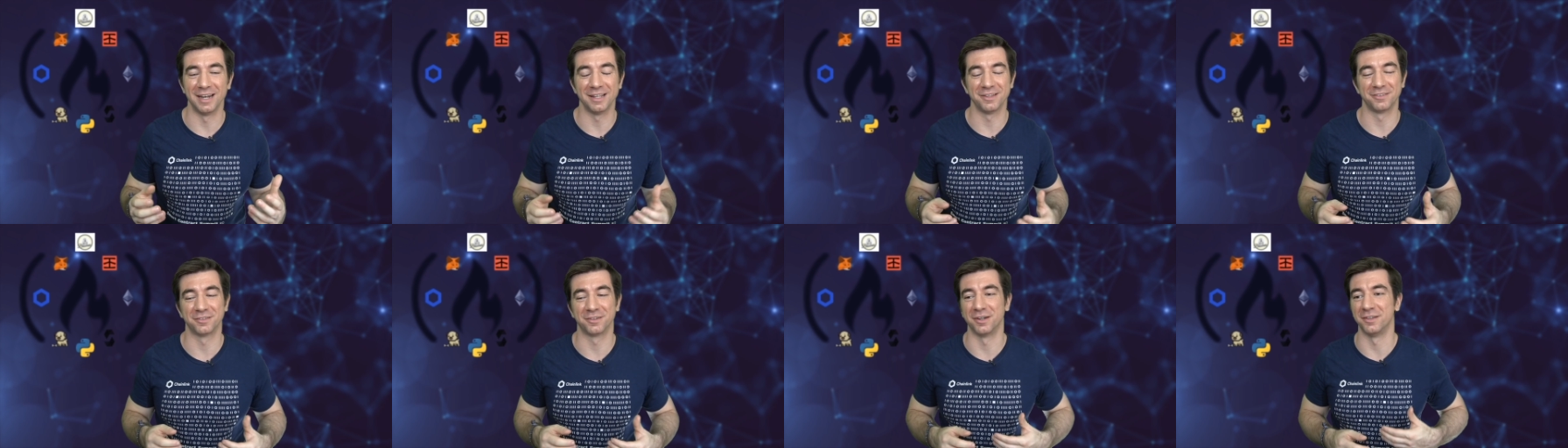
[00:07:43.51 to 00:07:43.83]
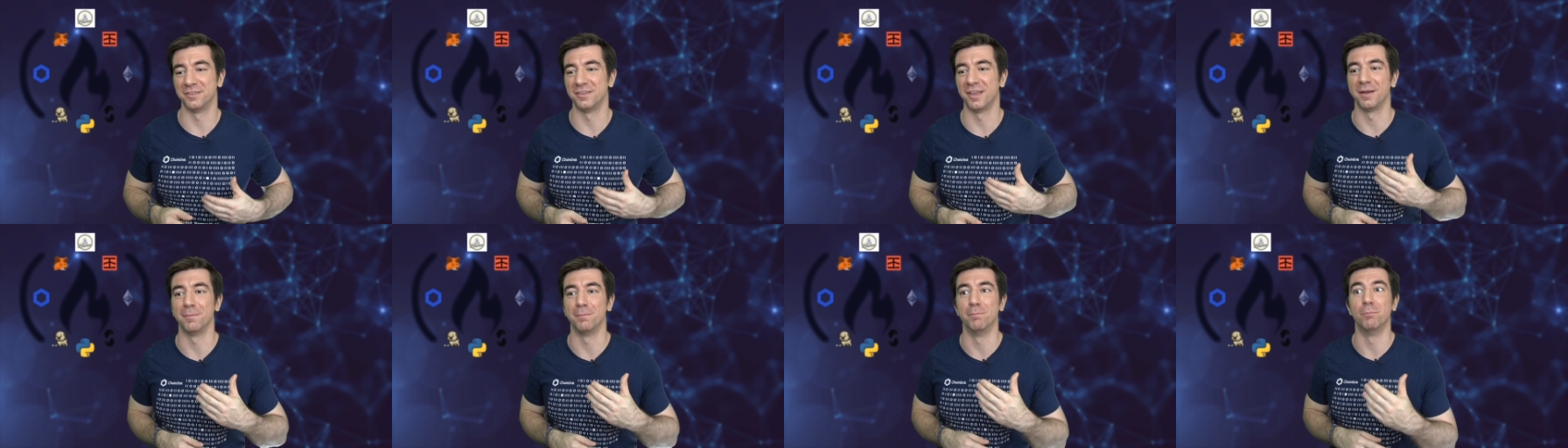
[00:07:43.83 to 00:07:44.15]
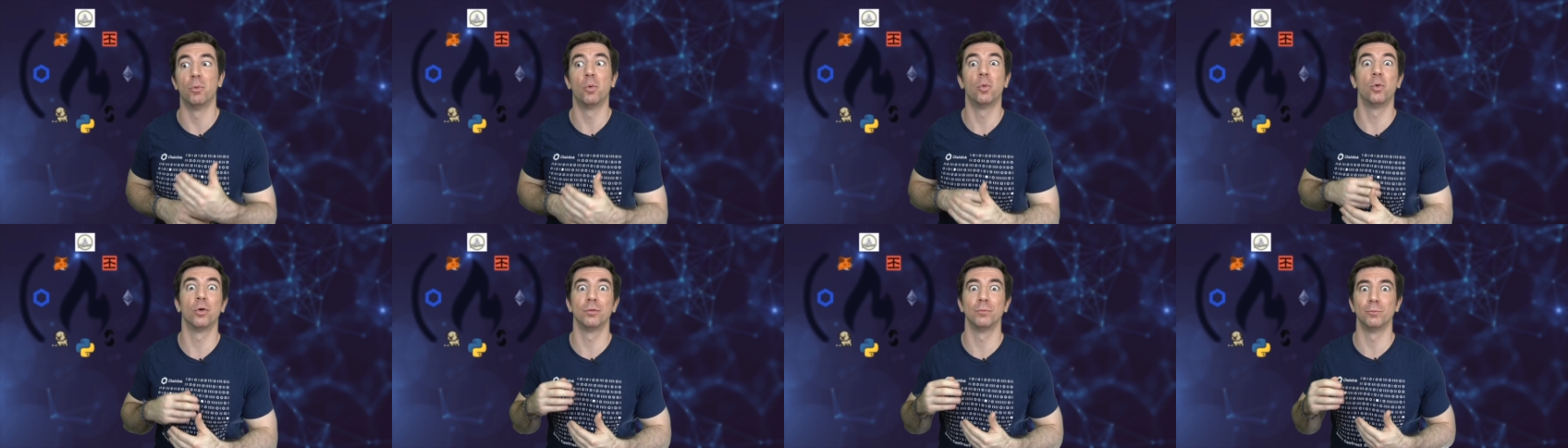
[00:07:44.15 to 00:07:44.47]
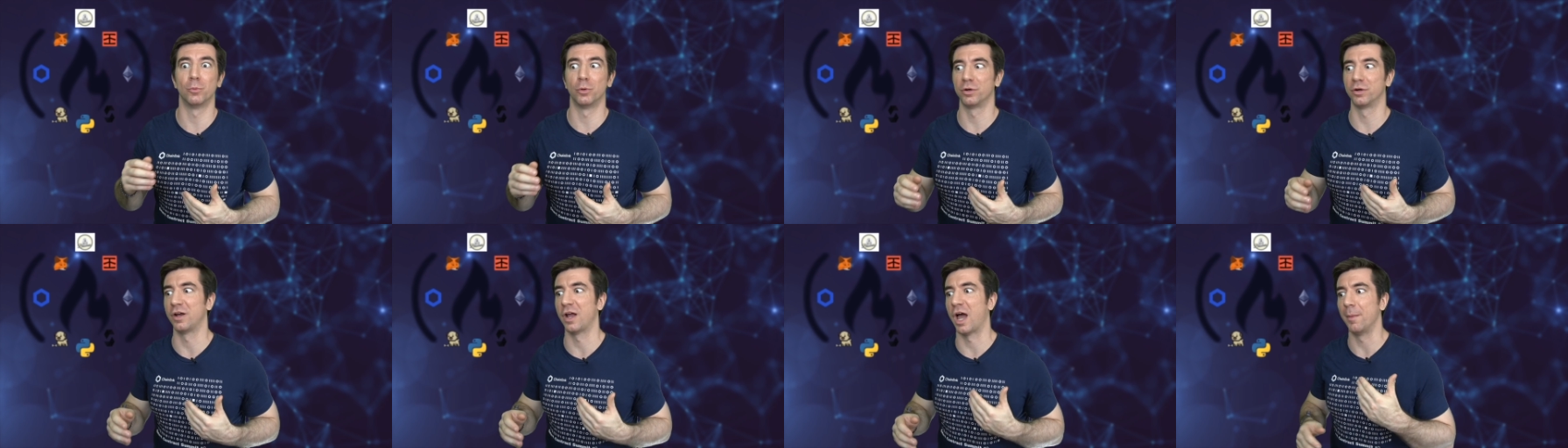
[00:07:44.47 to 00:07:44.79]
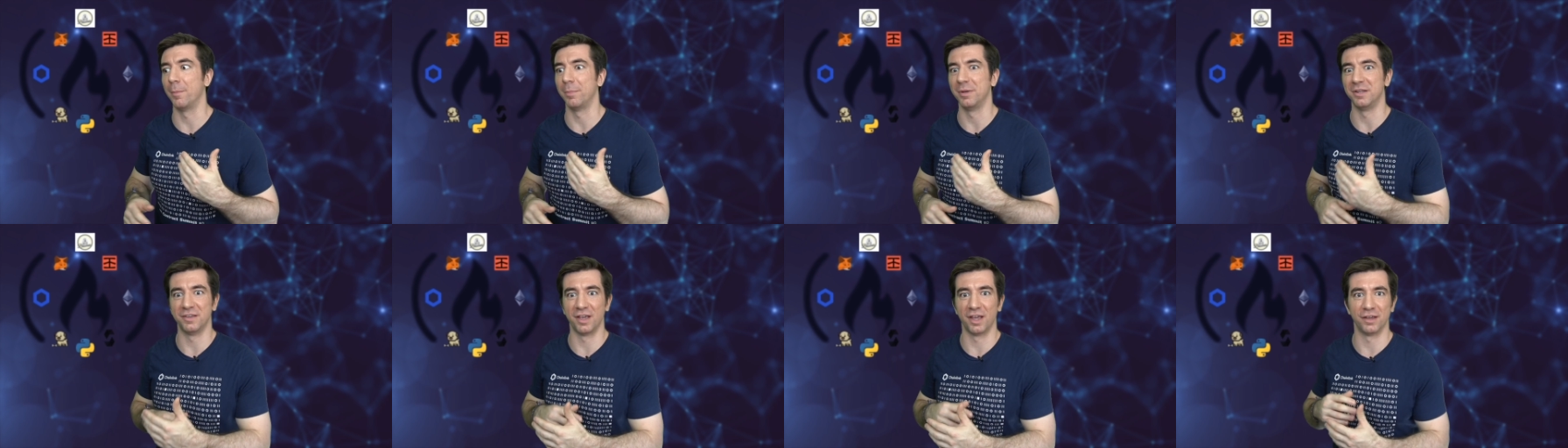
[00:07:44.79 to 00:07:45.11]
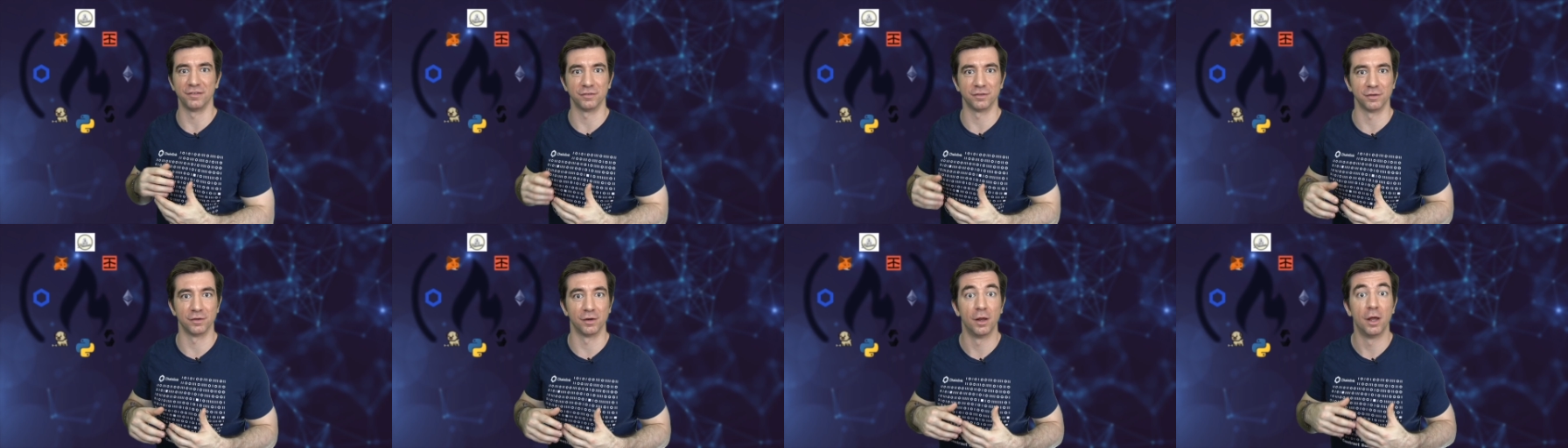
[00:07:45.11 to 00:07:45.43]
it's going to take more and more
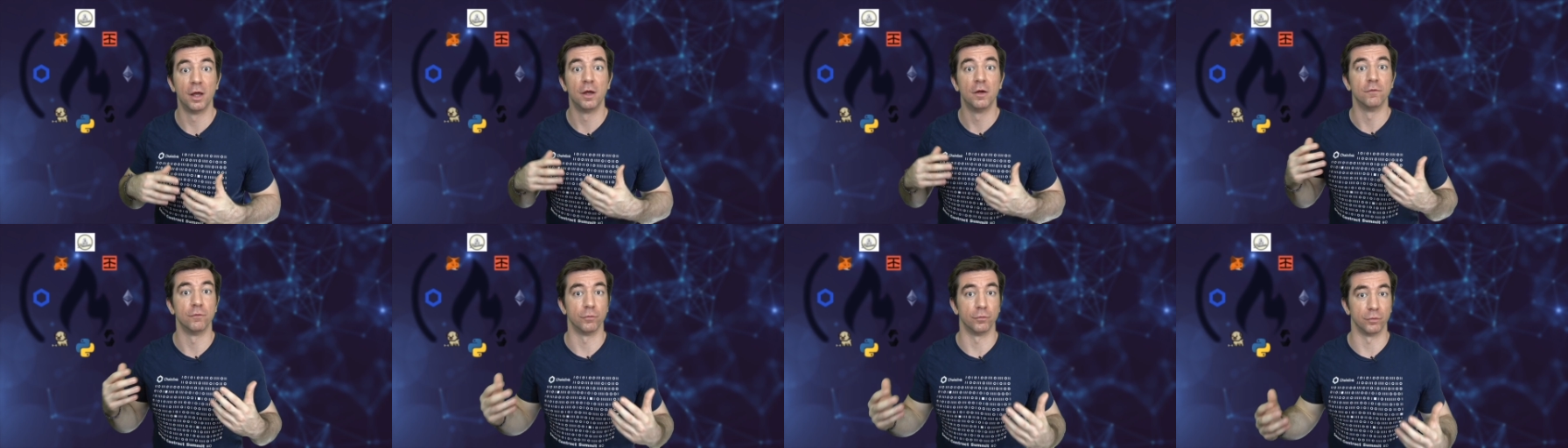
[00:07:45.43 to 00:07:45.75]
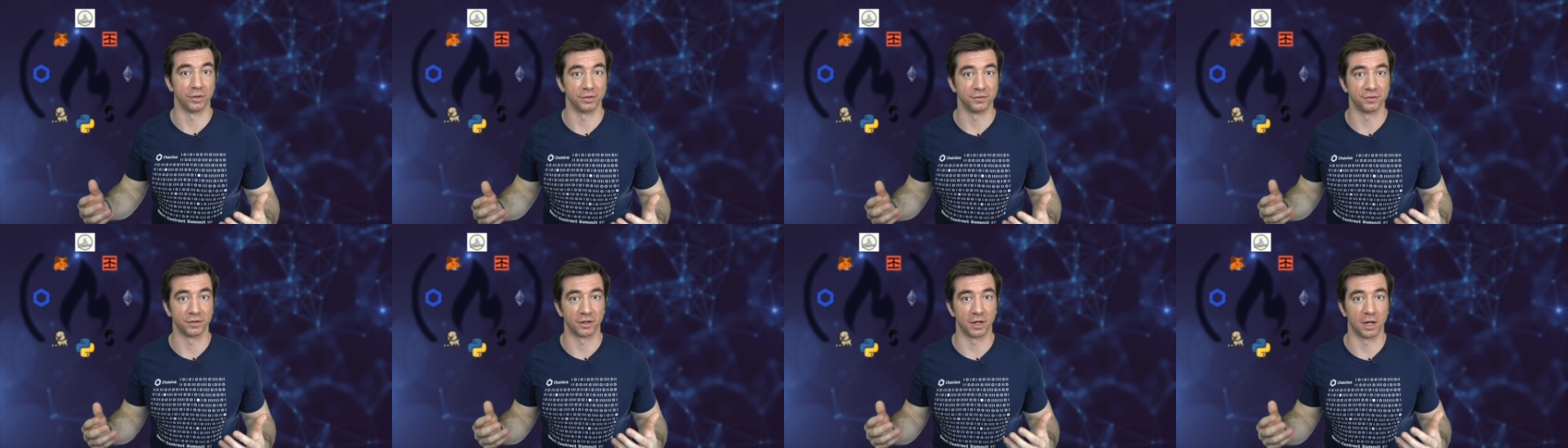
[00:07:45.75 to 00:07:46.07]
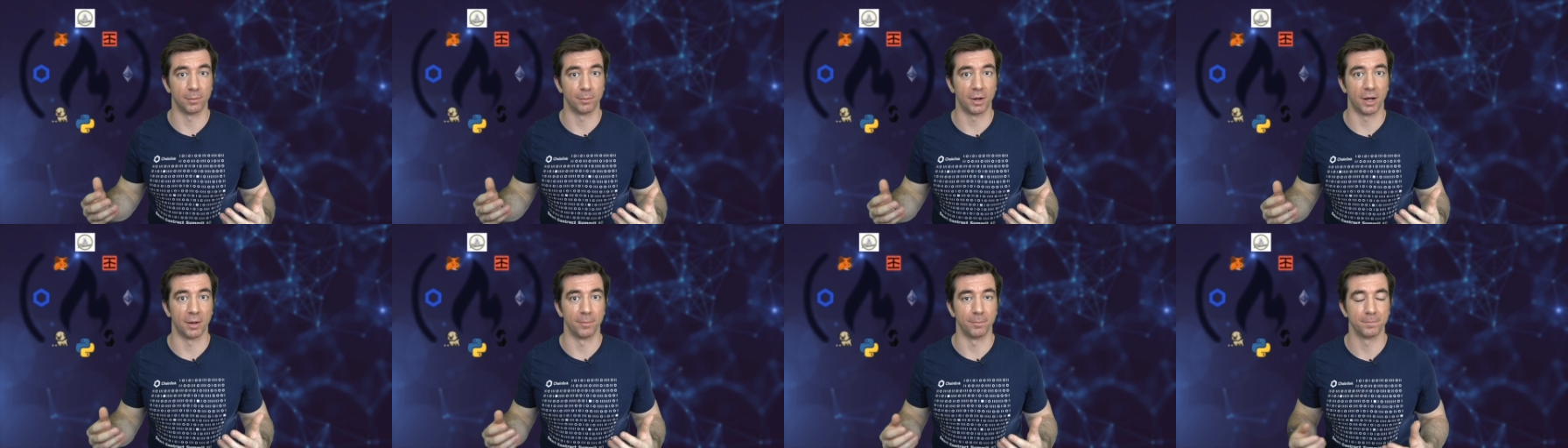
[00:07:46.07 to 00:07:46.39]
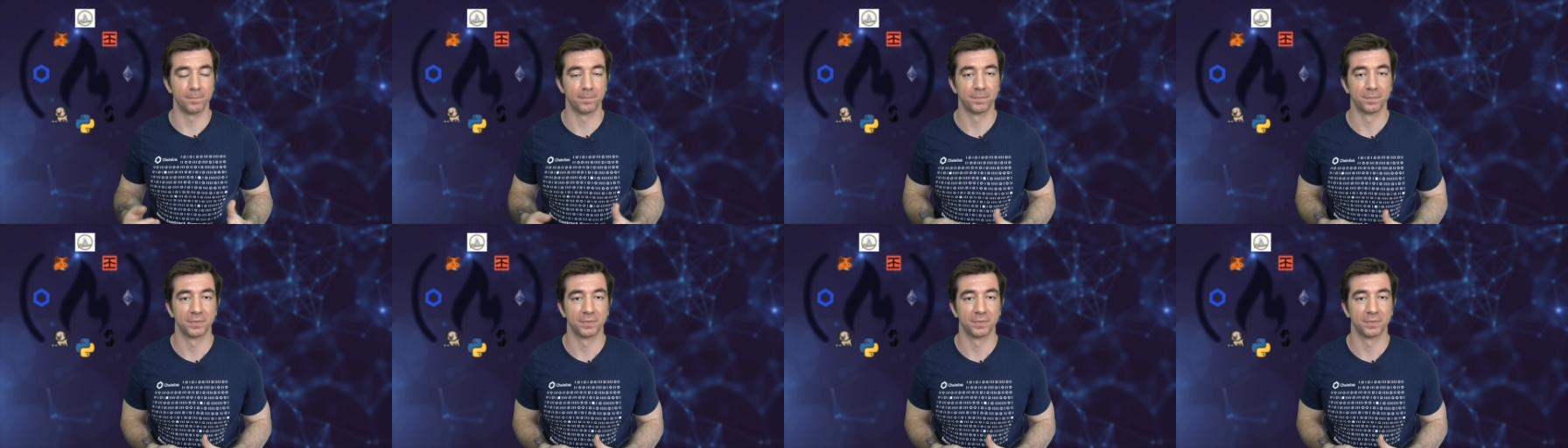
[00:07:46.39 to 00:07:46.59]
computation for it to come up.